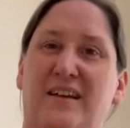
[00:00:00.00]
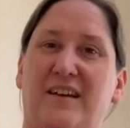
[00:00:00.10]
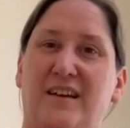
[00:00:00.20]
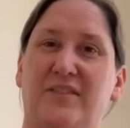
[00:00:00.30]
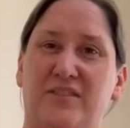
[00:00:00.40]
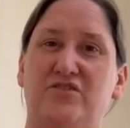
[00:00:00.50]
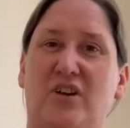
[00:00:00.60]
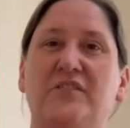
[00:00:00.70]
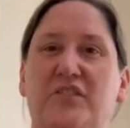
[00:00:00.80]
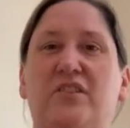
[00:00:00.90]
that
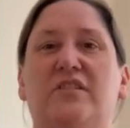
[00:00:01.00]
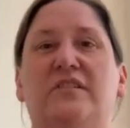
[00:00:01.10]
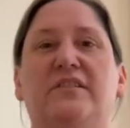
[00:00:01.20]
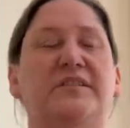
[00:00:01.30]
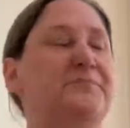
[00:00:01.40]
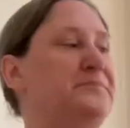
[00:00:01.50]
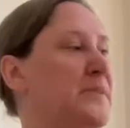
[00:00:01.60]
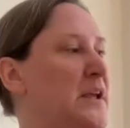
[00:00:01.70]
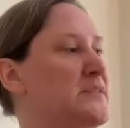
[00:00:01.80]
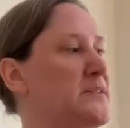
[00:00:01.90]
drives your lungs.
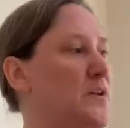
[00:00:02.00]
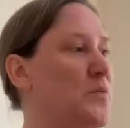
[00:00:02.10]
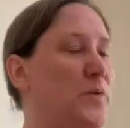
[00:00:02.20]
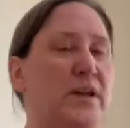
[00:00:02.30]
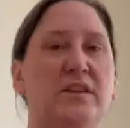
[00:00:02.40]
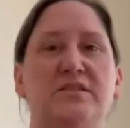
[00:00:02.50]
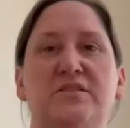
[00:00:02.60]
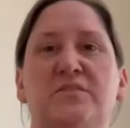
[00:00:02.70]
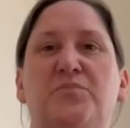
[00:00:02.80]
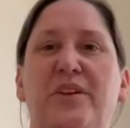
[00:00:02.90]
So we're going to do
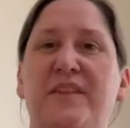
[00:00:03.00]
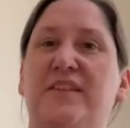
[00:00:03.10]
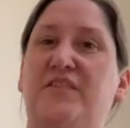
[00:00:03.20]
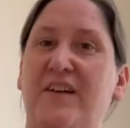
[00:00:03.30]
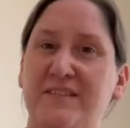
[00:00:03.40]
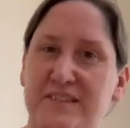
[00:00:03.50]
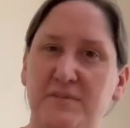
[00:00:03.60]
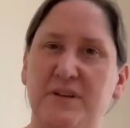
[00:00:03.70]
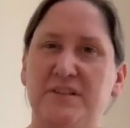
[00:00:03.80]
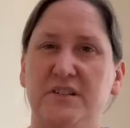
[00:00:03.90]
some breathing. It's very
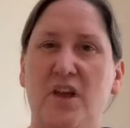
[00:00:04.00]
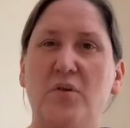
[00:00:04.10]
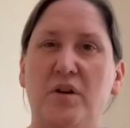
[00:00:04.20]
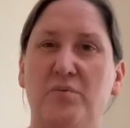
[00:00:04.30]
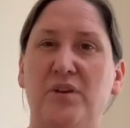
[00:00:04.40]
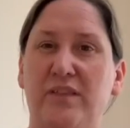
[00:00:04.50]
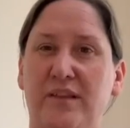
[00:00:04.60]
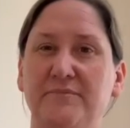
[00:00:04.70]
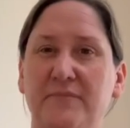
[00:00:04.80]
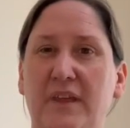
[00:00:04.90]
similar to yoga
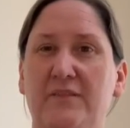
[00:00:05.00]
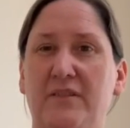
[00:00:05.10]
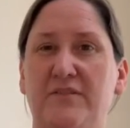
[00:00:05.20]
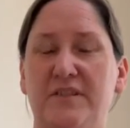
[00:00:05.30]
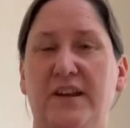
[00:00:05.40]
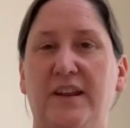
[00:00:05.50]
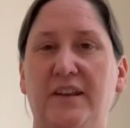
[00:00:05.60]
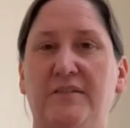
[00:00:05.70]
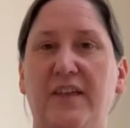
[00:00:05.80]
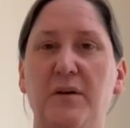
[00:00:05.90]
breathing, if you've done
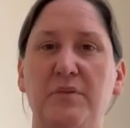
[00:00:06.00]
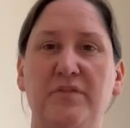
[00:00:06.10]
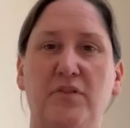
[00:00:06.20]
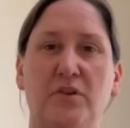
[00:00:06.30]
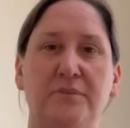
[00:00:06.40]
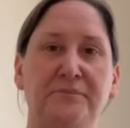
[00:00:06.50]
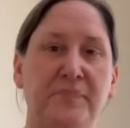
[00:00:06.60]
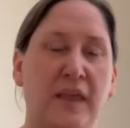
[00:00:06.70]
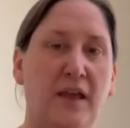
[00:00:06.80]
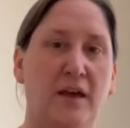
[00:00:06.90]
any of that before.
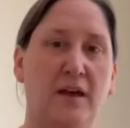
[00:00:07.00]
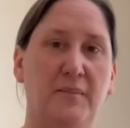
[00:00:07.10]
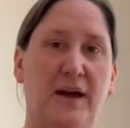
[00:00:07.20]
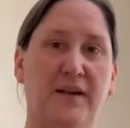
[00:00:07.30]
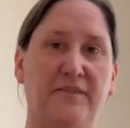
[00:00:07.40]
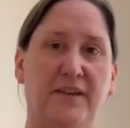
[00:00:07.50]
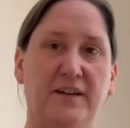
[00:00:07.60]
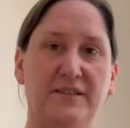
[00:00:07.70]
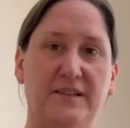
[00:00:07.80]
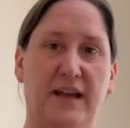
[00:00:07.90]
I
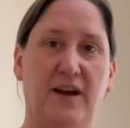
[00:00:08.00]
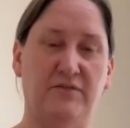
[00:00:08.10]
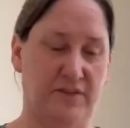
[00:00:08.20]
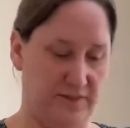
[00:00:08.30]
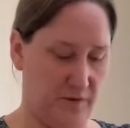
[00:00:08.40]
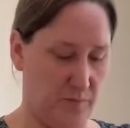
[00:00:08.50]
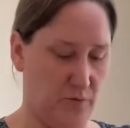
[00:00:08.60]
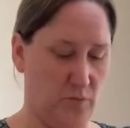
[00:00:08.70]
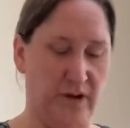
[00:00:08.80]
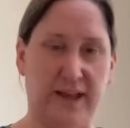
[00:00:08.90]
find it helpful if I
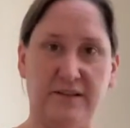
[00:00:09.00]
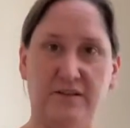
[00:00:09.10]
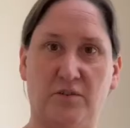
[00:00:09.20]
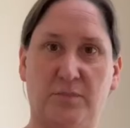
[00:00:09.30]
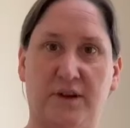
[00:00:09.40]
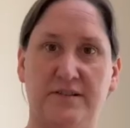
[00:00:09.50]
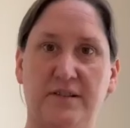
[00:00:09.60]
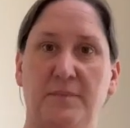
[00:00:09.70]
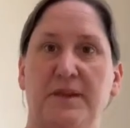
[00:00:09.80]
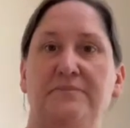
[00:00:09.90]
put one hand on my
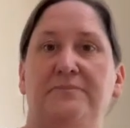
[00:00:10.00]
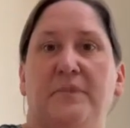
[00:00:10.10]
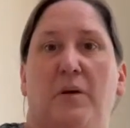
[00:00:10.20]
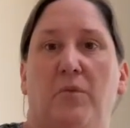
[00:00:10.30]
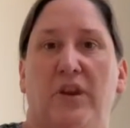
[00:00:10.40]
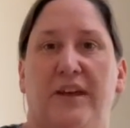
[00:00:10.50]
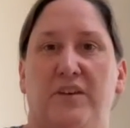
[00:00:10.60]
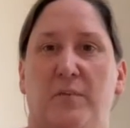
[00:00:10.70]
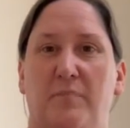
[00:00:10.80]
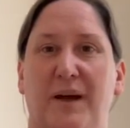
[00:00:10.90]
tummy and one hand
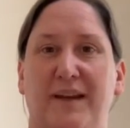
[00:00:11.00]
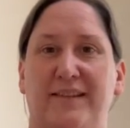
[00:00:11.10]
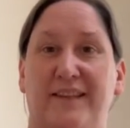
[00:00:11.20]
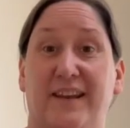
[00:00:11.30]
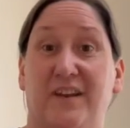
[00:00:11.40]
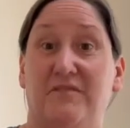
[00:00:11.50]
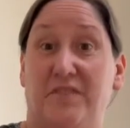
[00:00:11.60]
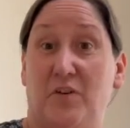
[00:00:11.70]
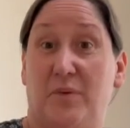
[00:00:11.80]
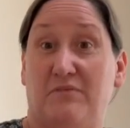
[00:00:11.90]
on my back, because then I can
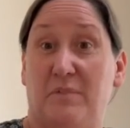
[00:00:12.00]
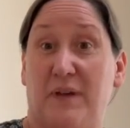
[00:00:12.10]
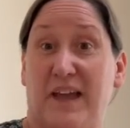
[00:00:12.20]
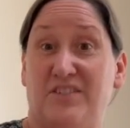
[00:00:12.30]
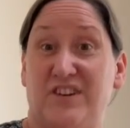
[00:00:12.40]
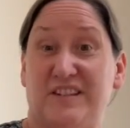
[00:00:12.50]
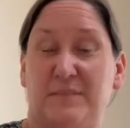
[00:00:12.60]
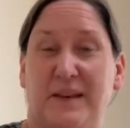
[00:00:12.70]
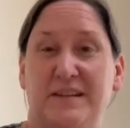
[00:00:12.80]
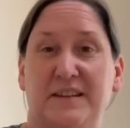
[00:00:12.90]
feel my rib cage
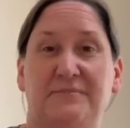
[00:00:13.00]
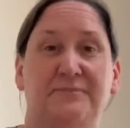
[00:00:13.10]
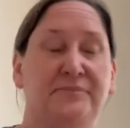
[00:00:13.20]
expanding.